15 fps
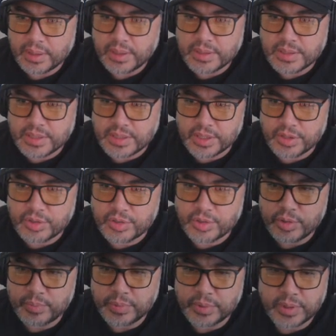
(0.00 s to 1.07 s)
Sith
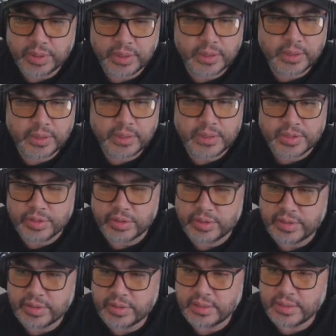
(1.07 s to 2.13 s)
Trooper is your
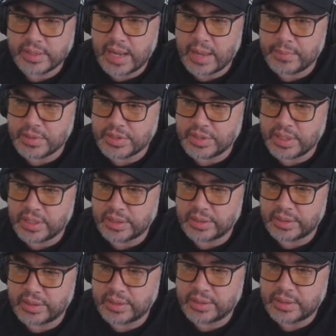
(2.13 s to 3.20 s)
damage
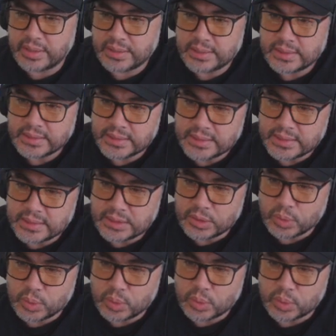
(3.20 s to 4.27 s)
dealer.
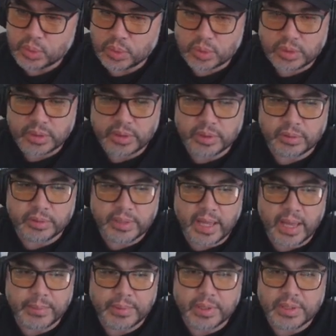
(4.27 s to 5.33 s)
Ooh, critical
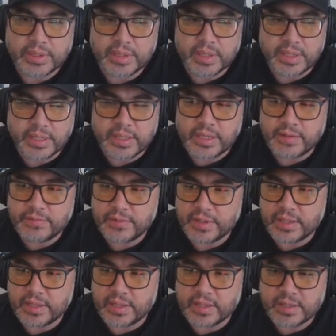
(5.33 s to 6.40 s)
damage.
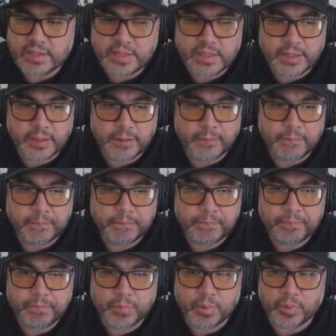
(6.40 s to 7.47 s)
Defense.
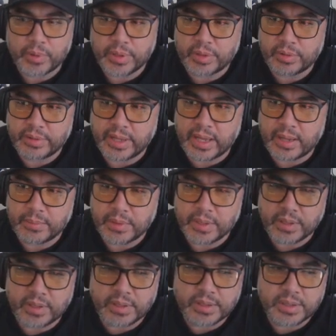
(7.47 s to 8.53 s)
Critical
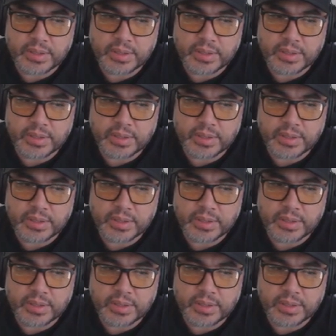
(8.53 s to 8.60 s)
damage.